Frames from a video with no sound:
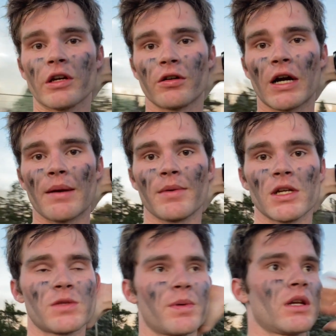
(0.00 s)
crap, it
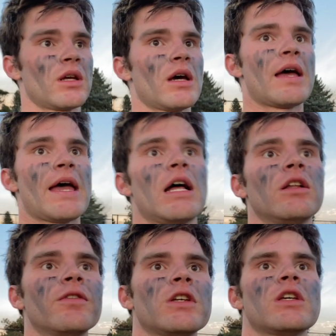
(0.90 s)
has been a hell
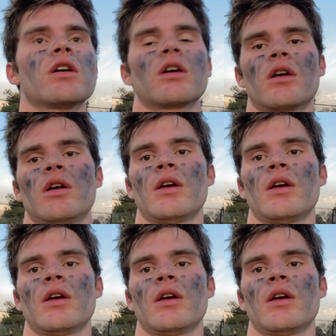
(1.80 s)
of a year.